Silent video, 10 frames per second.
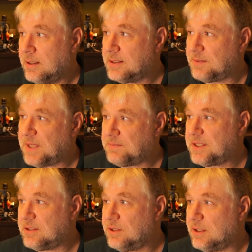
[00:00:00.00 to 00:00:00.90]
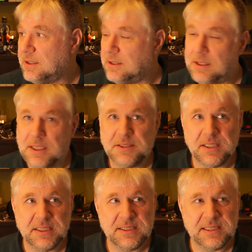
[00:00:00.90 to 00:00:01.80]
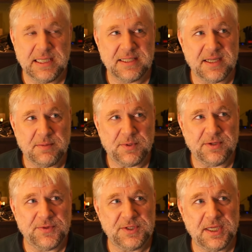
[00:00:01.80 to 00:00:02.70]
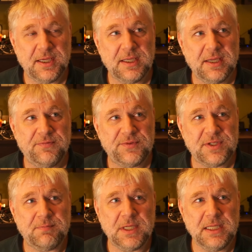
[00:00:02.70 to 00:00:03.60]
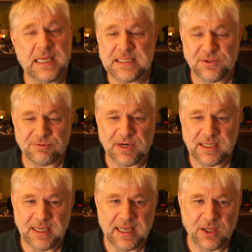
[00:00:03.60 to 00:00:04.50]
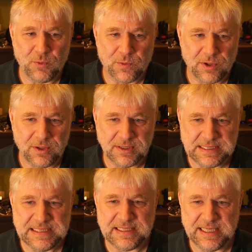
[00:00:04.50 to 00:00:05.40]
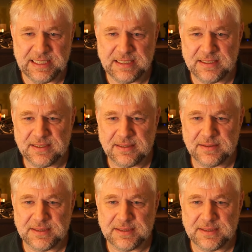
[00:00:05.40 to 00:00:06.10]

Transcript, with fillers: Sometimes it's it's the example of you say if somebody has to write a hello world these days,